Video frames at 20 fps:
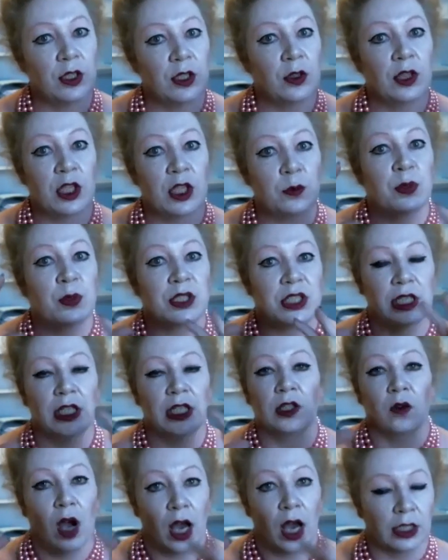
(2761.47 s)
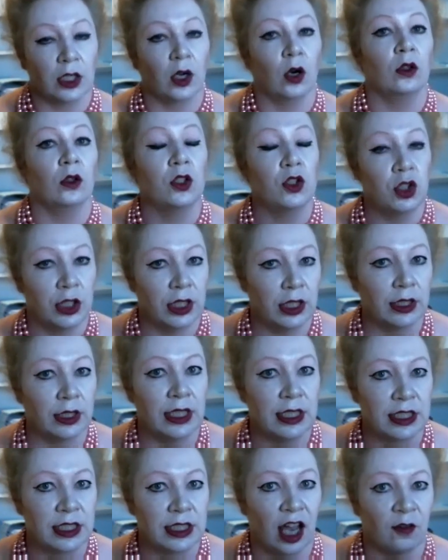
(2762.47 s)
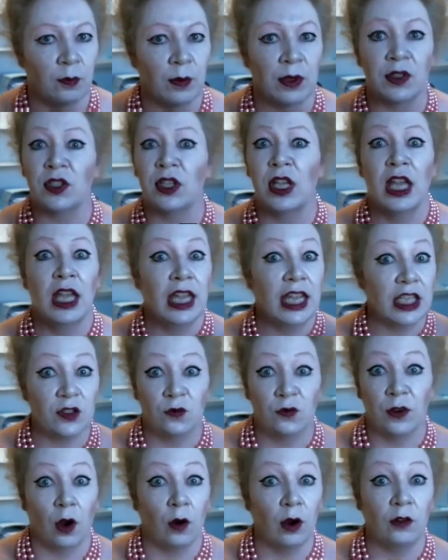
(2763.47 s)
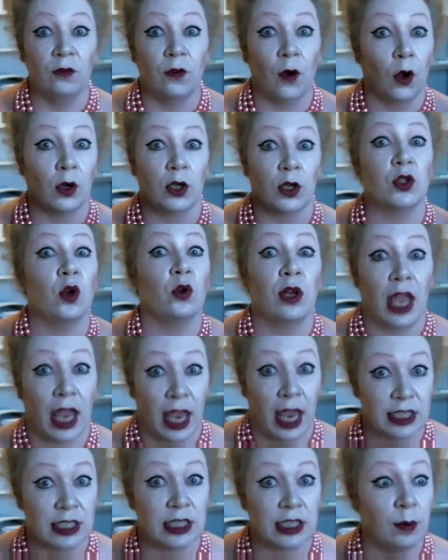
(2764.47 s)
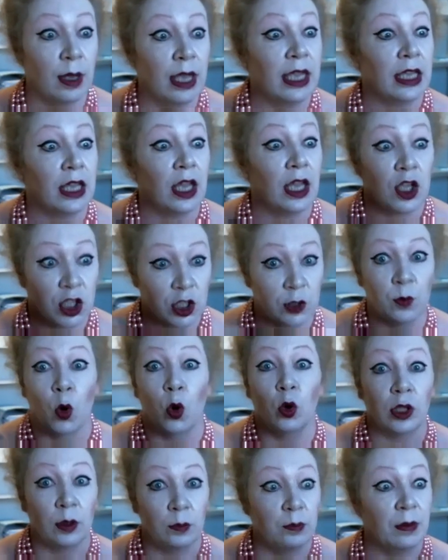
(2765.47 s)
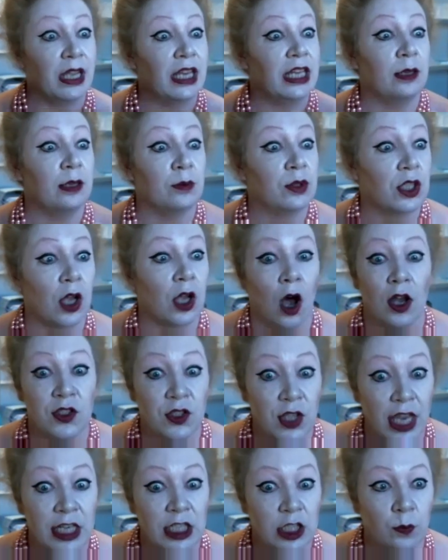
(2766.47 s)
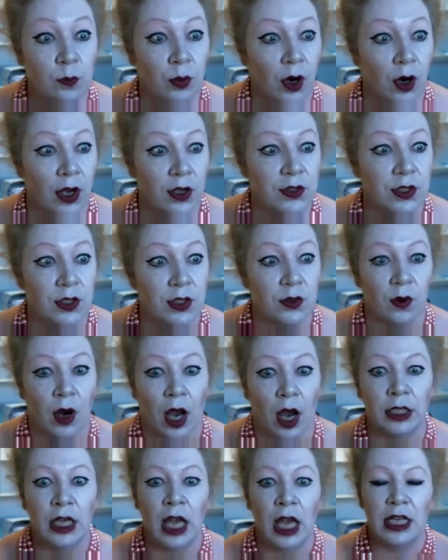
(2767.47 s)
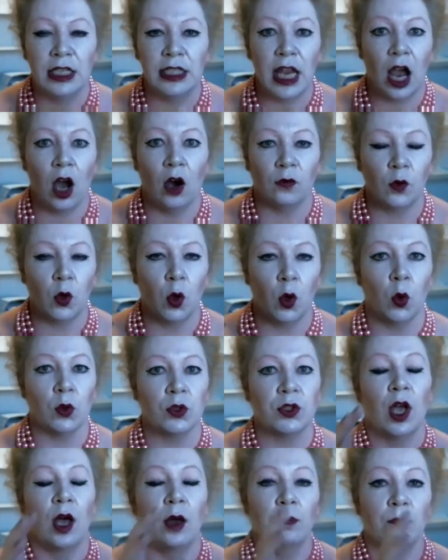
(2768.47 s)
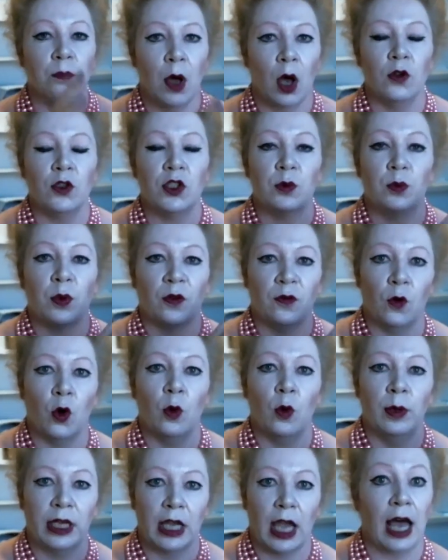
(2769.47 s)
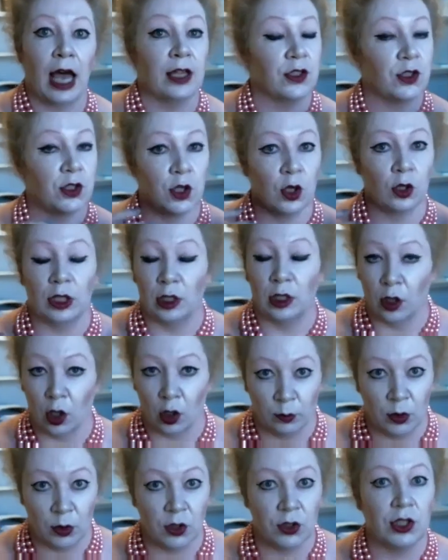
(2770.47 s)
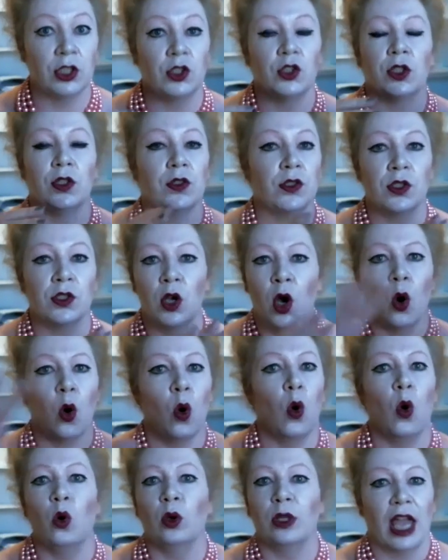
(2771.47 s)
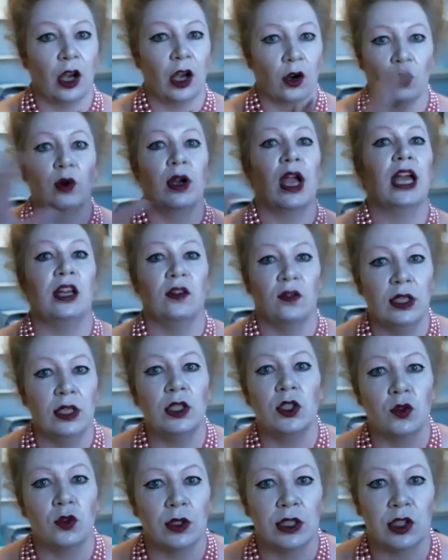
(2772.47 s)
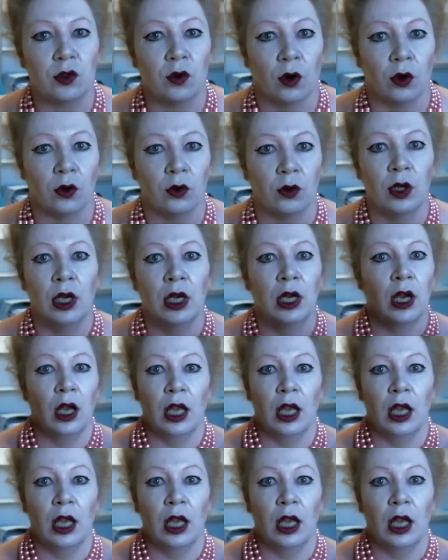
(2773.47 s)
this particular ideology in these governments is very focused on SME, small and medium-sized enterprises, right? Now, of course, most performing arts, certainly a lot of musicians, all our creative industries crew,